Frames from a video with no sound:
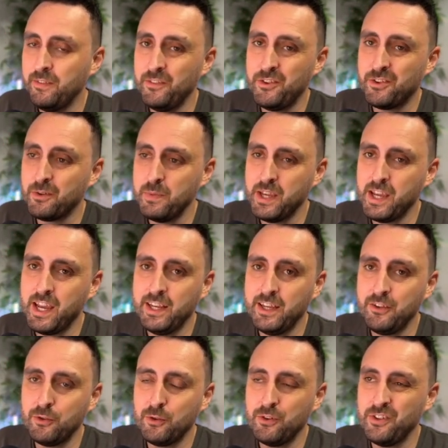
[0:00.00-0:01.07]
This could be
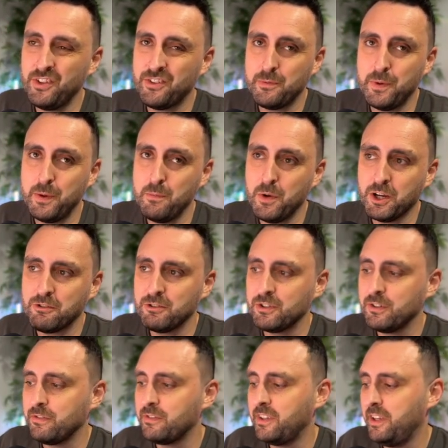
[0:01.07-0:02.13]
this could be
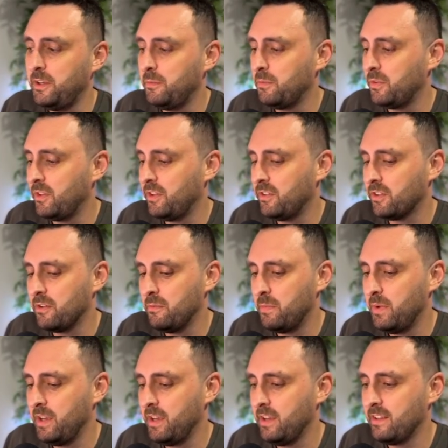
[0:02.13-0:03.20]
Microsoft Teams, this could
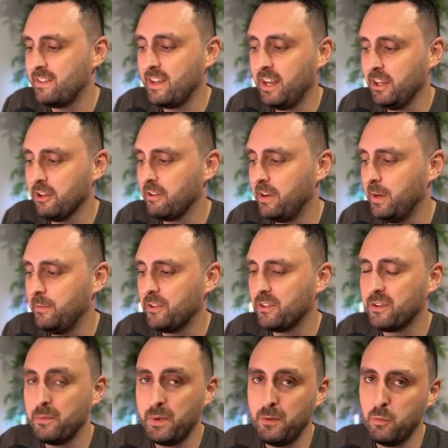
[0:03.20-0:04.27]
be Telegram, this
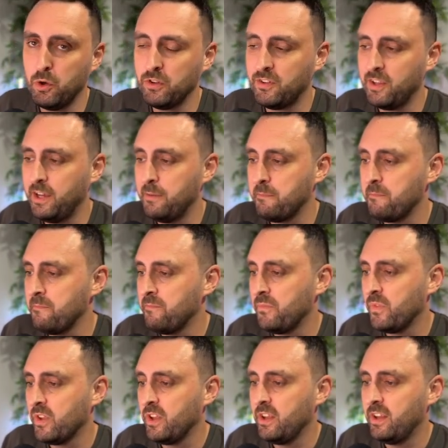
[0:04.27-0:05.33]
could be WhatsApp,
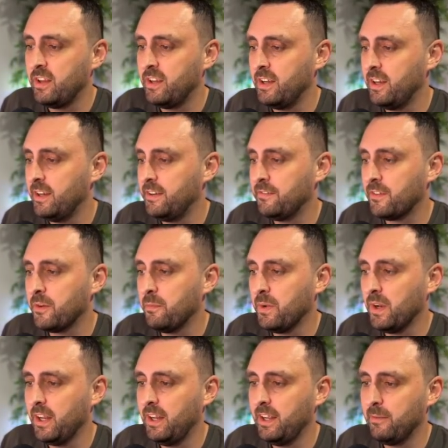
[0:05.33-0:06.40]

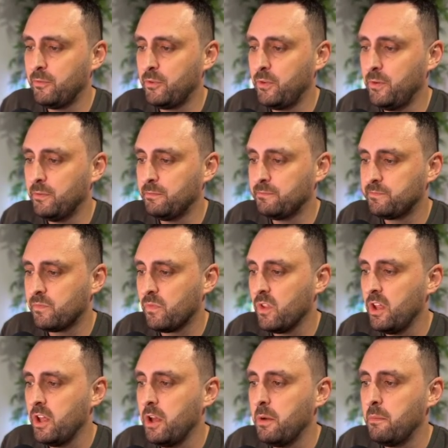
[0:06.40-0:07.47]
completely up to you.
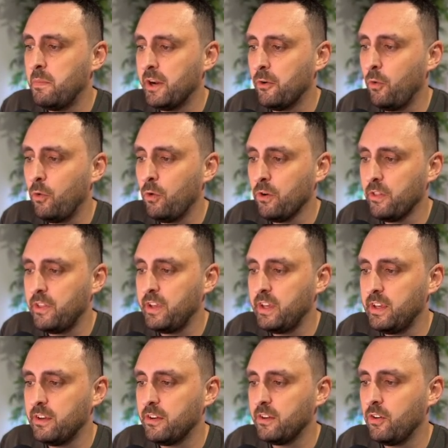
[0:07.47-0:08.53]
But all of
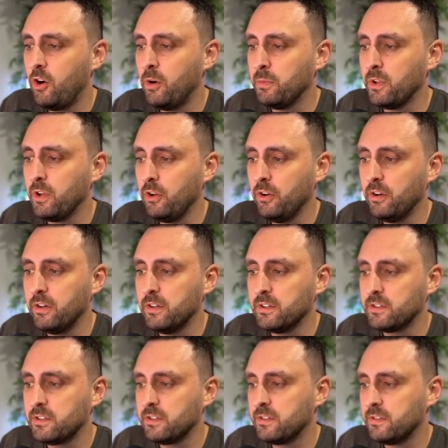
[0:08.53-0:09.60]
the ops
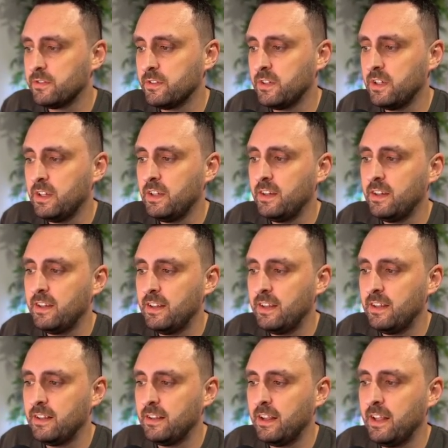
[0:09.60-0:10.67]
alerts
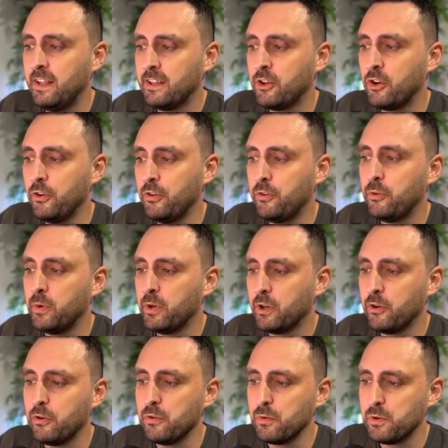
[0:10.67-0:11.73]
go to a
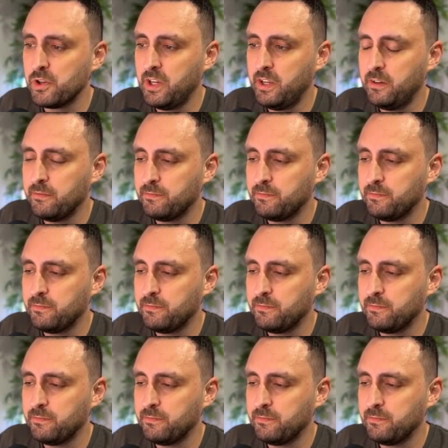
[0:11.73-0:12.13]
Google Sheet.